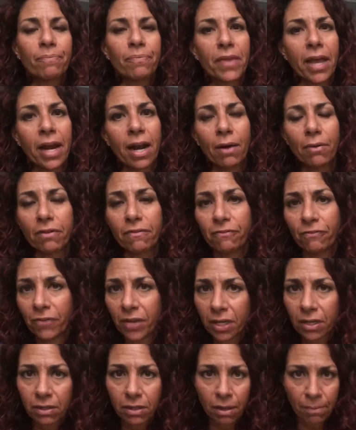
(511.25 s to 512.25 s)
and I would
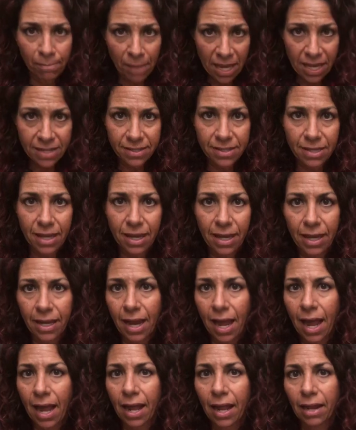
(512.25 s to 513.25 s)
feel amazing
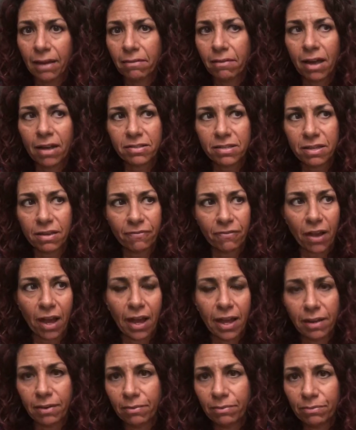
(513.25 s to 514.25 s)
and as if
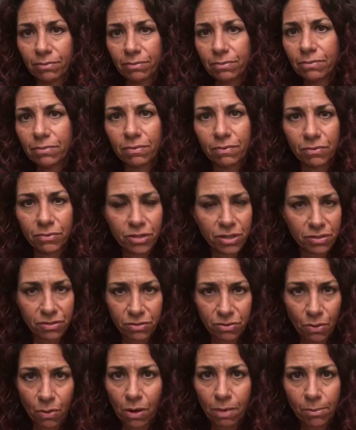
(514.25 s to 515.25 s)
I just
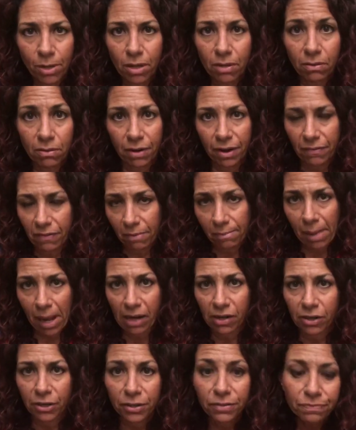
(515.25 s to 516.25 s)
normal or even
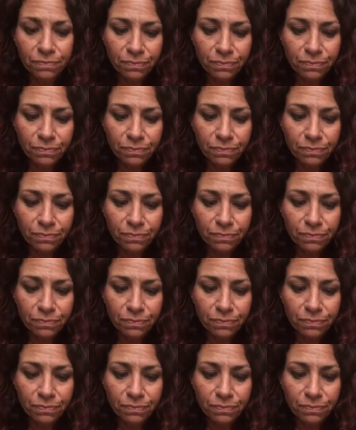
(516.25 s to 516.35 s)
better.